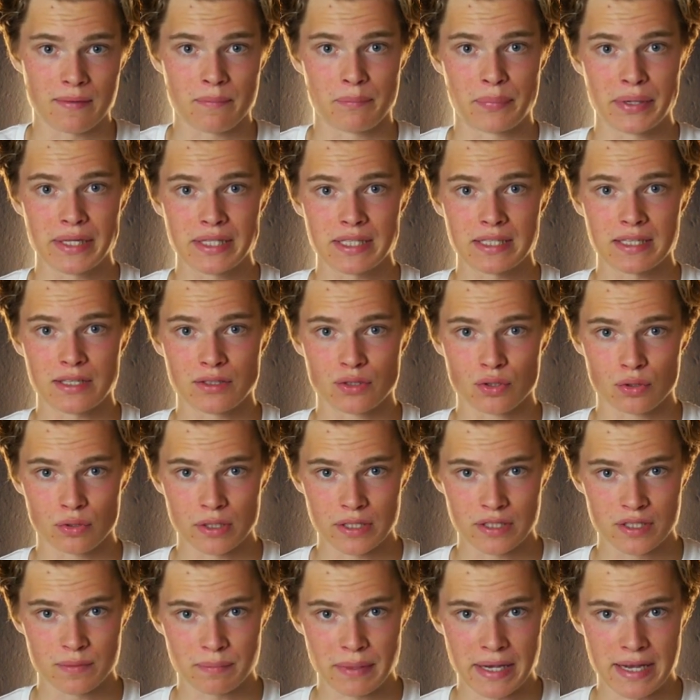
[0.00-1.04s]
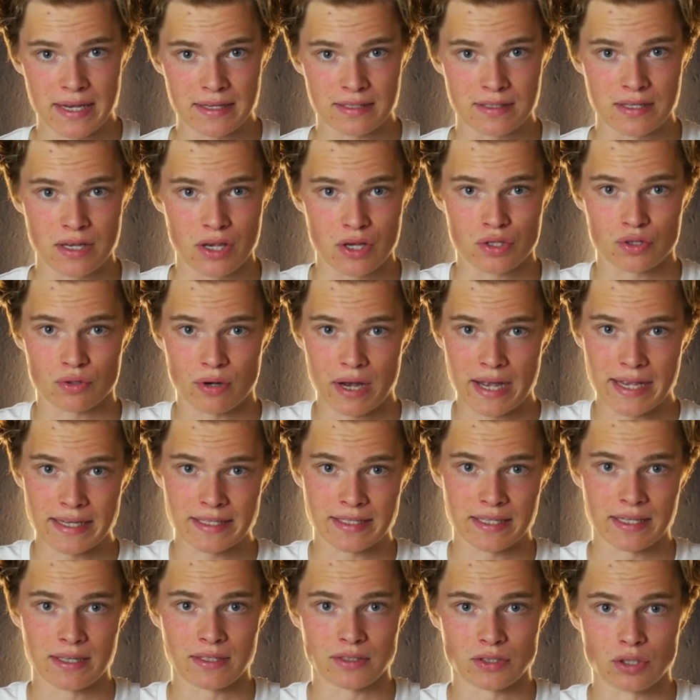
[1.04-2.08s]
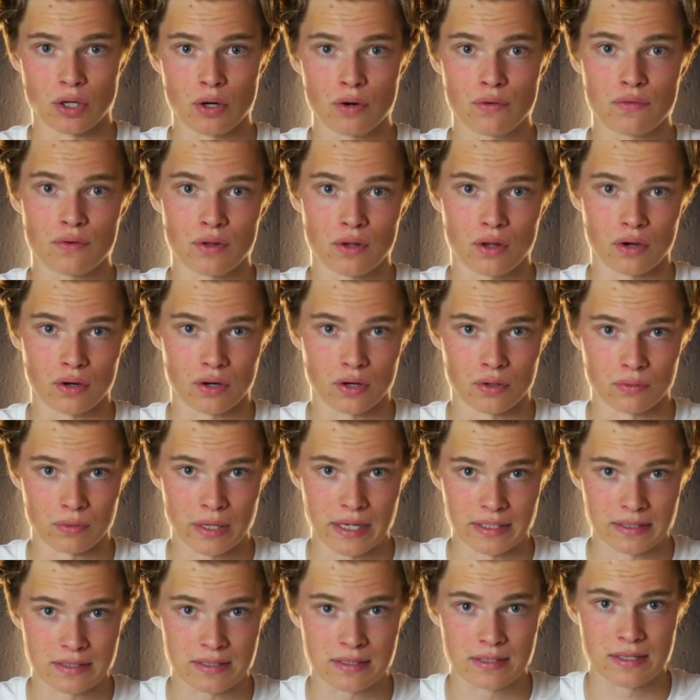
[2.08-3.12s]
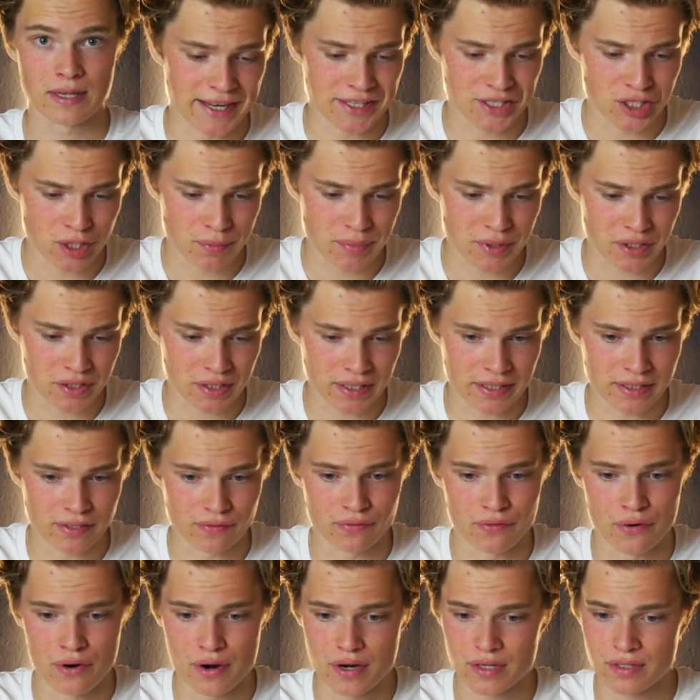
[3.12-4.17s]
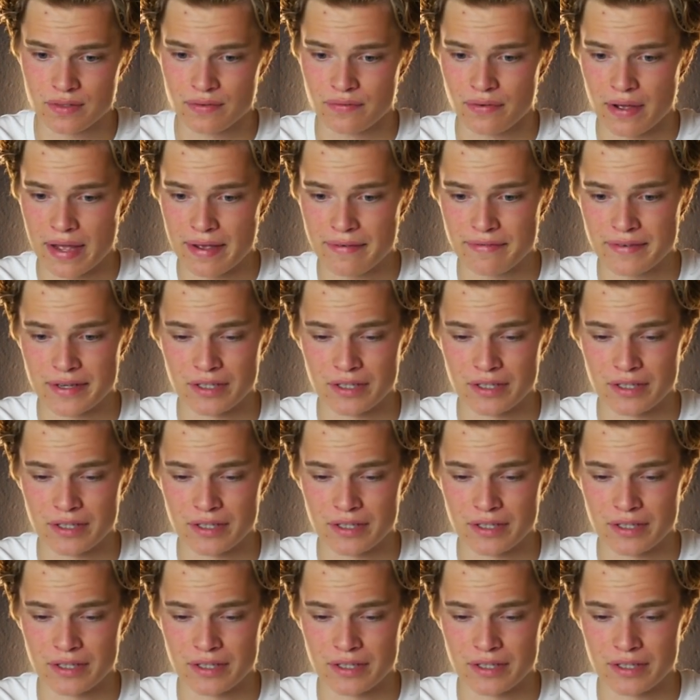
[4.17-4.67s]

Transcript: build an endurance base so I can go for longer runs. And typically the first 5